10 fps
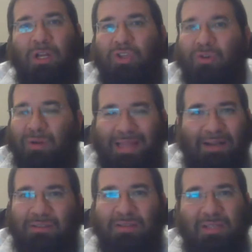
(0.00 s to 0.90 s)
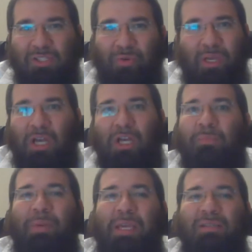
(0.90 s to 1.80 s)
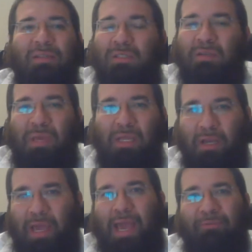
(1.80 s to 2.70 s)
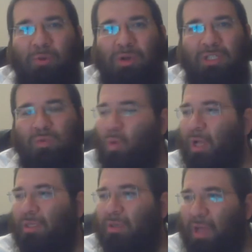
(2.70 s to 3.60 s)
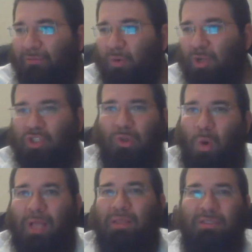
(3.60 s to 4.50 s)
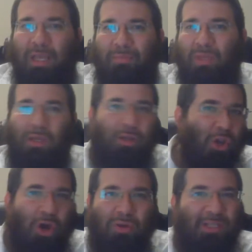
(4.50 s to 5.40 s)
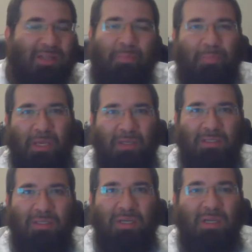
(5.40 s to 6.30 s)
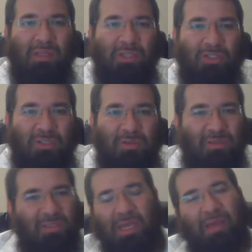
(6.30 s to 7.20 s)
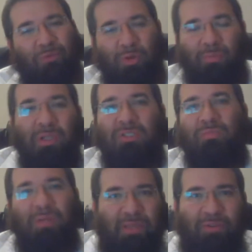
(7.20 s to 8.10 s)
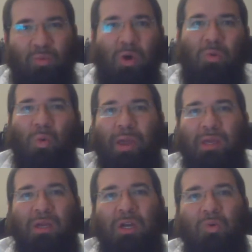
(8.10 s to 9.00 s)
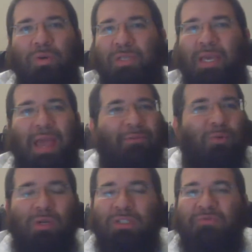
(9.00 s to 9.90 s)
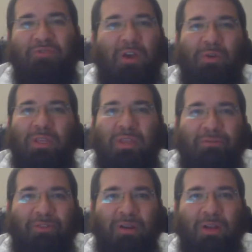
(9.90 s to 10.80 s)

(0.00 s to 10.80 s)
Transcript: You're allowed to disagree. Peace doesn't mean, okay, everyone should want the same thing. No, that's not peace. That's just saying everyone must believe in one way. We're saying everyone is very different.